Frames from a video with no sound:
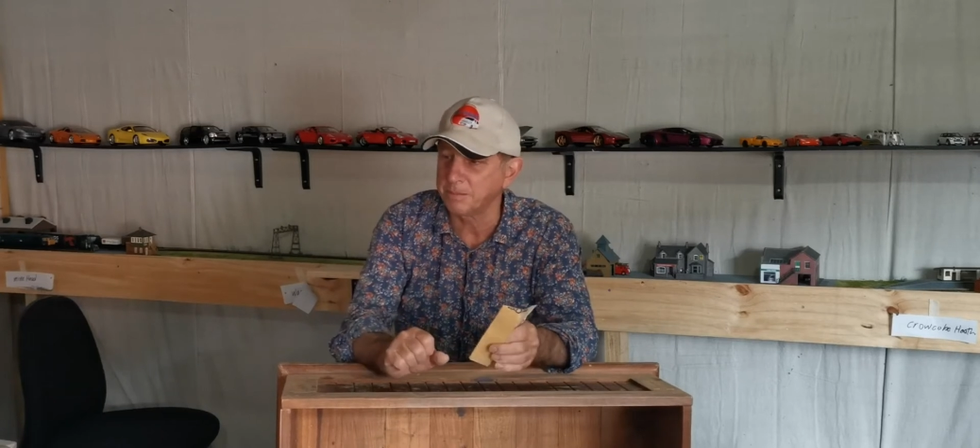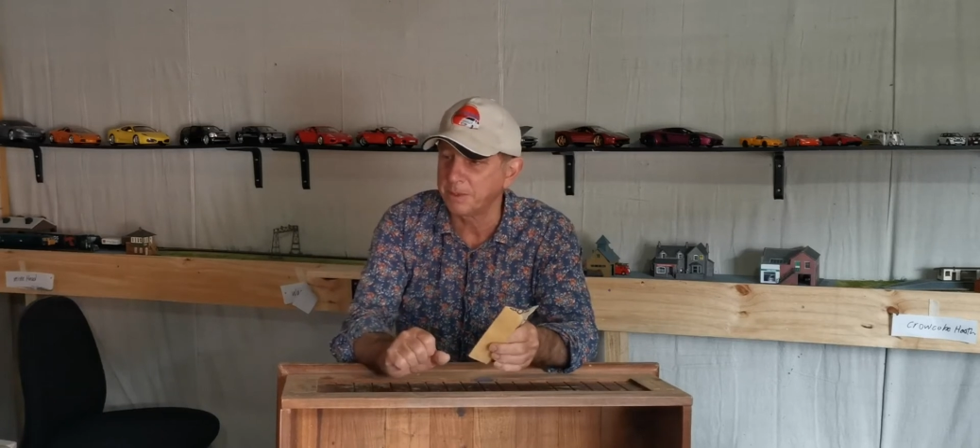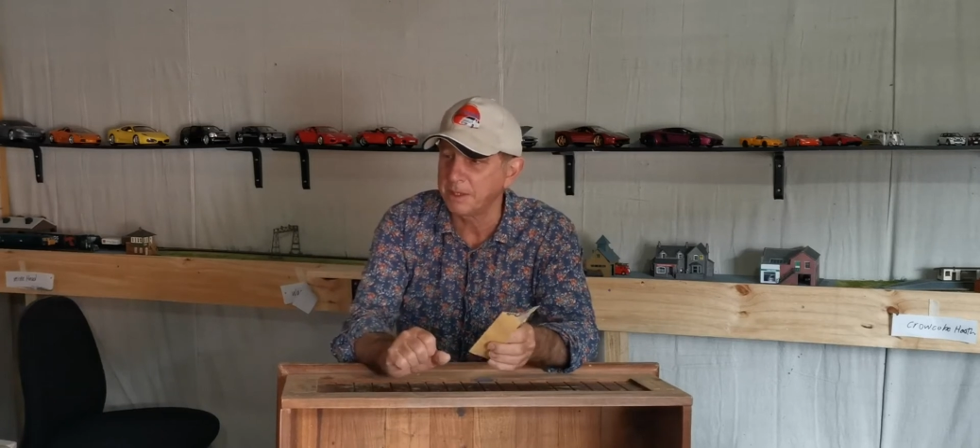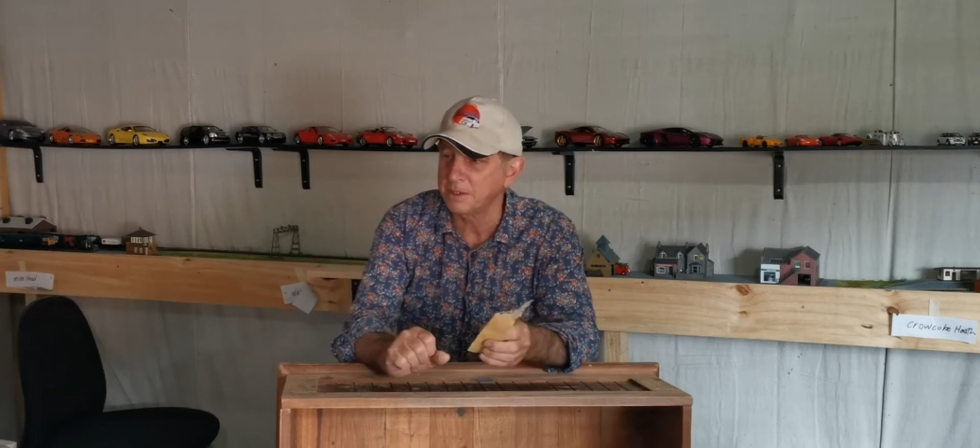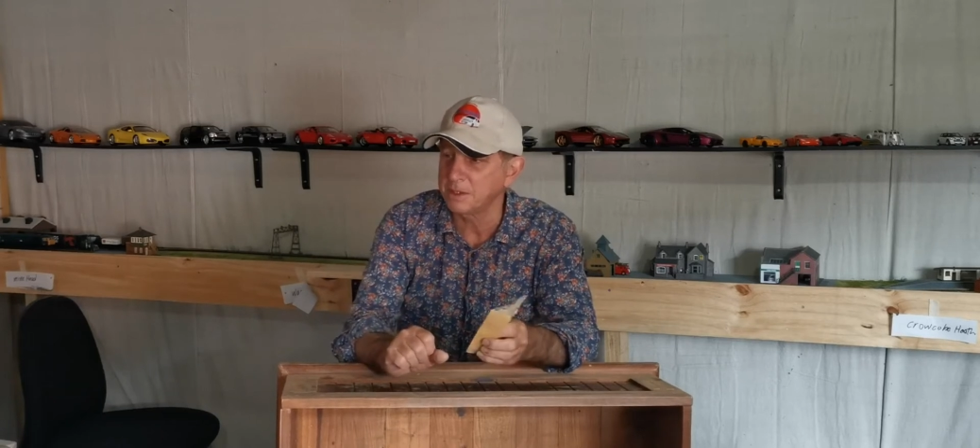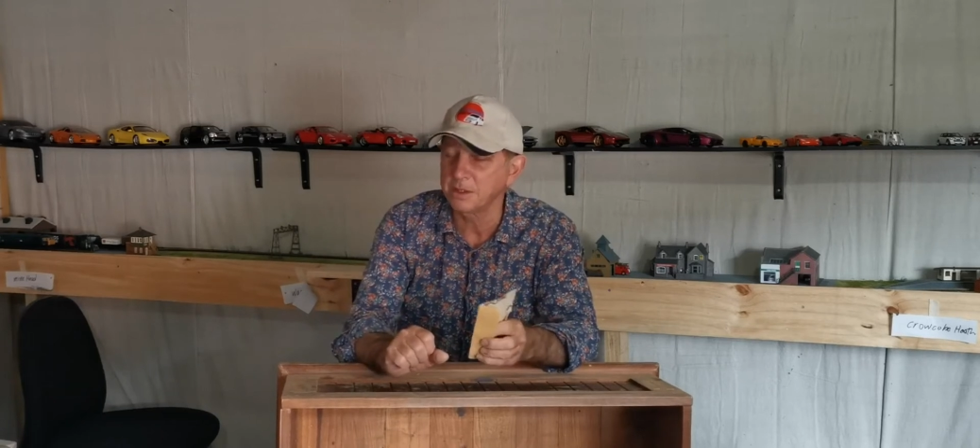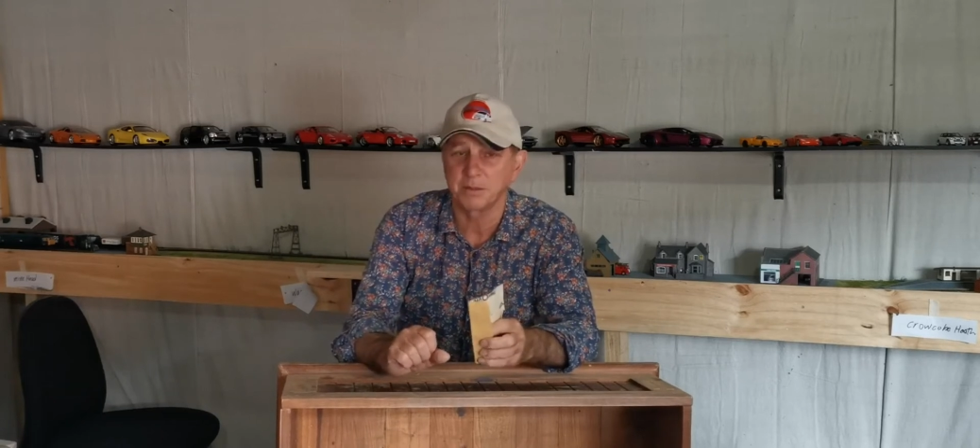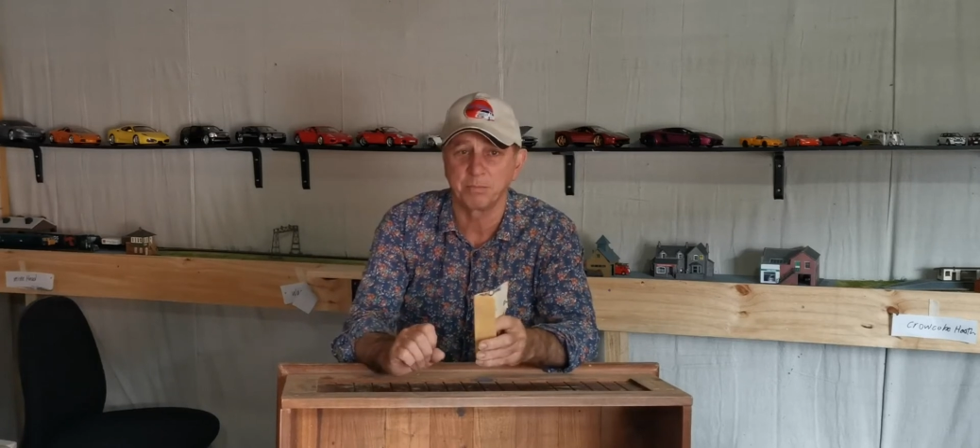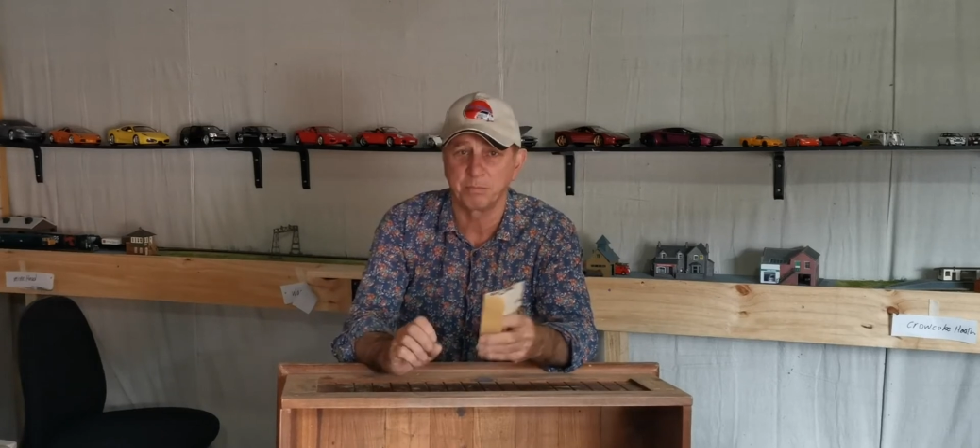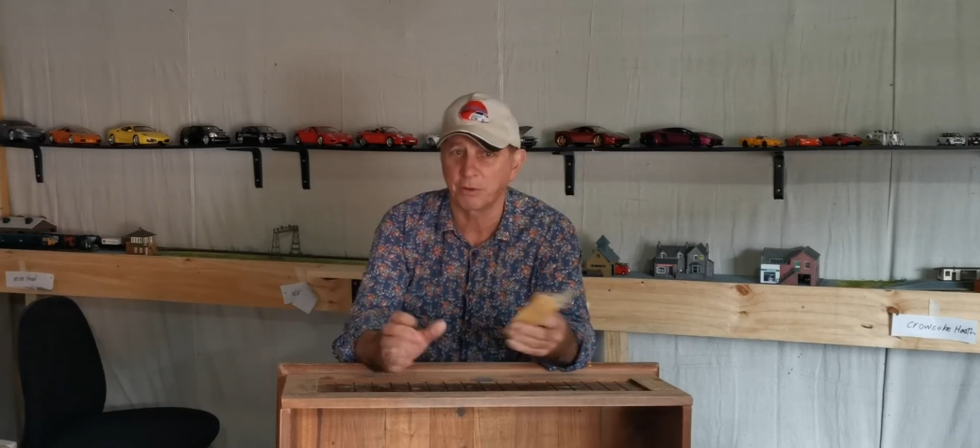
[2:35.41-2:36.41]
and pieces,
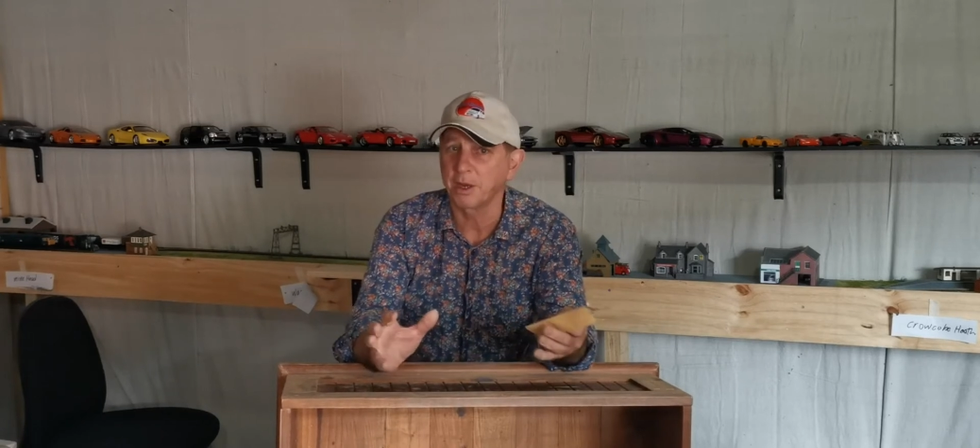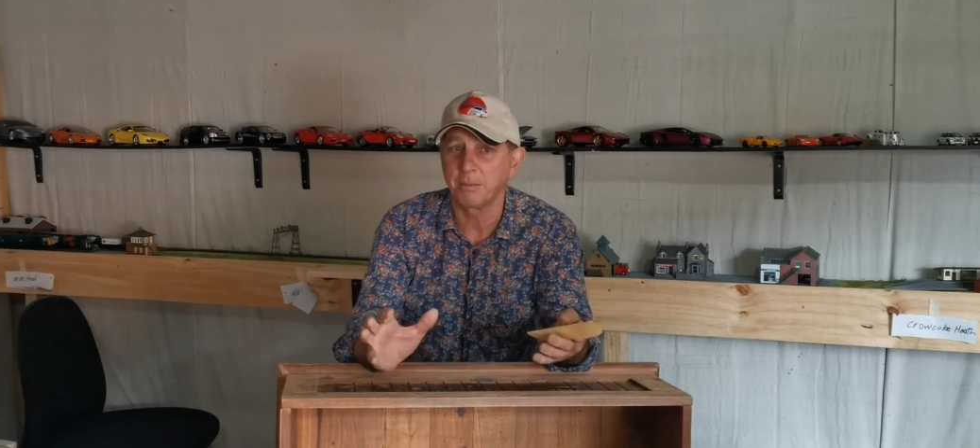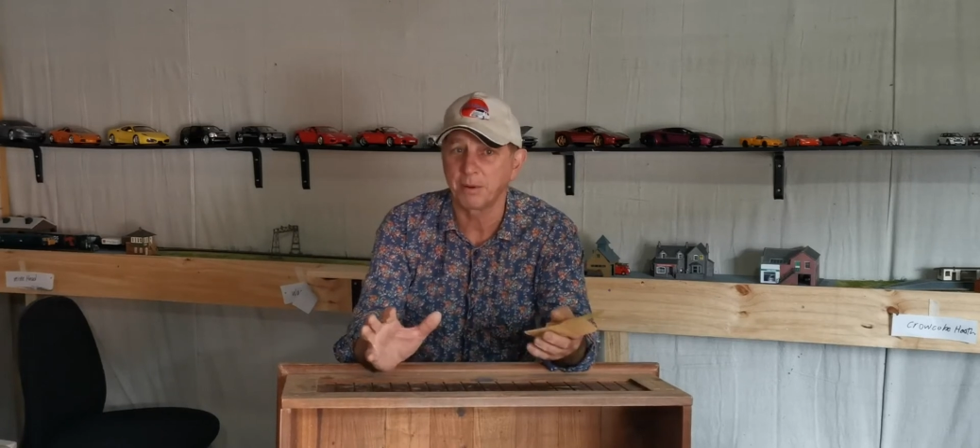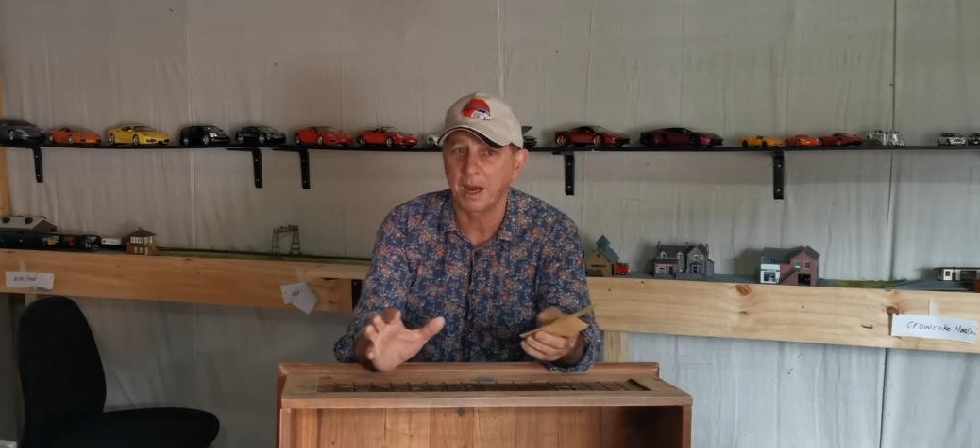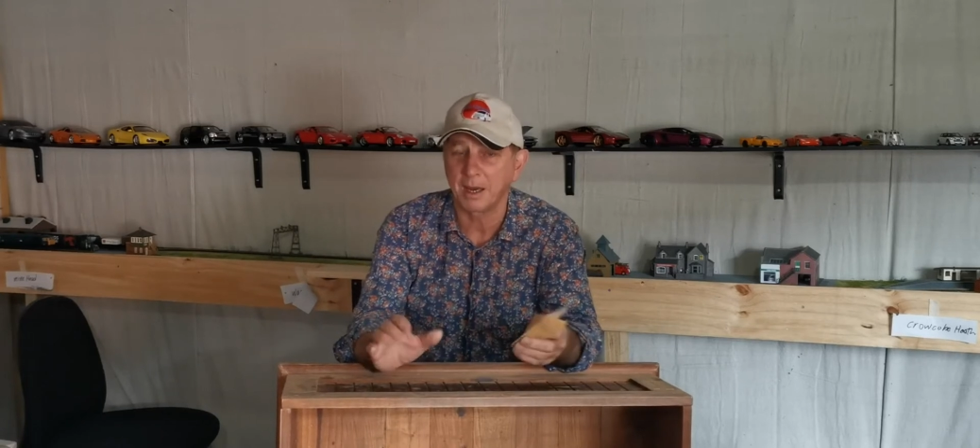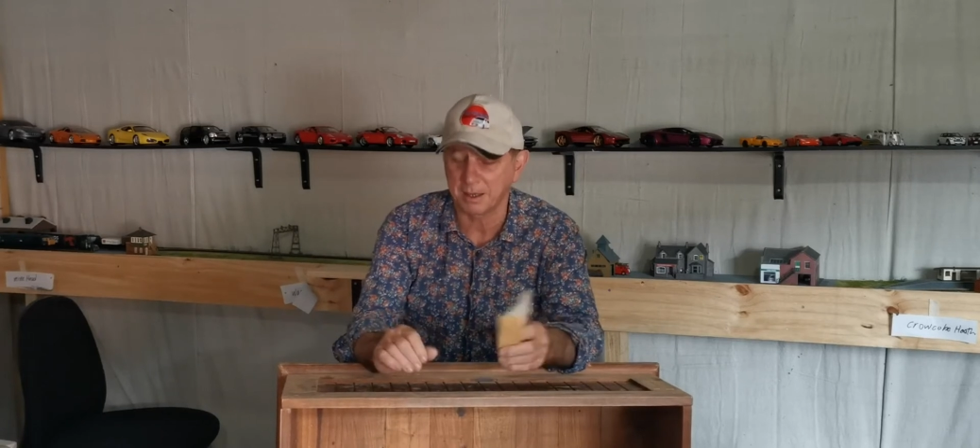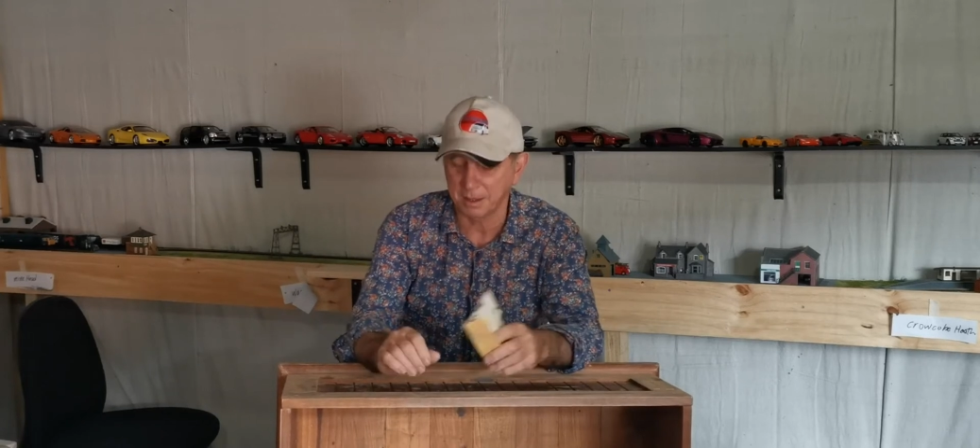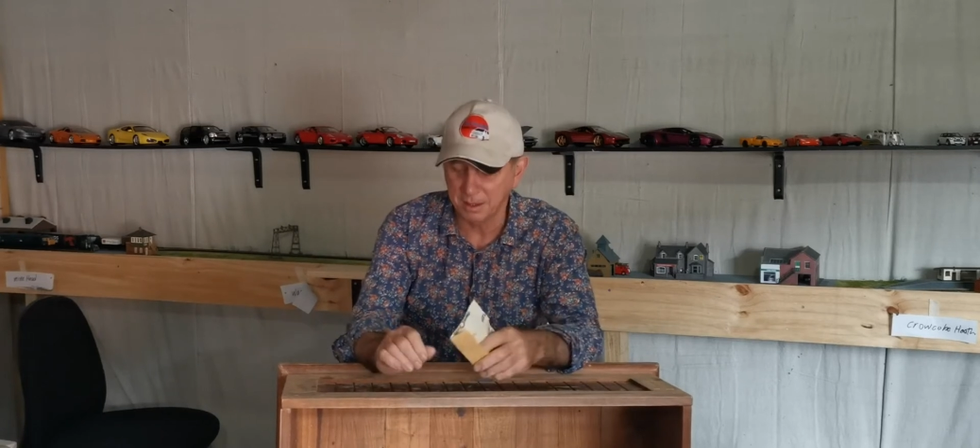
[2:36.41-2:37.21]
bric-a-brac,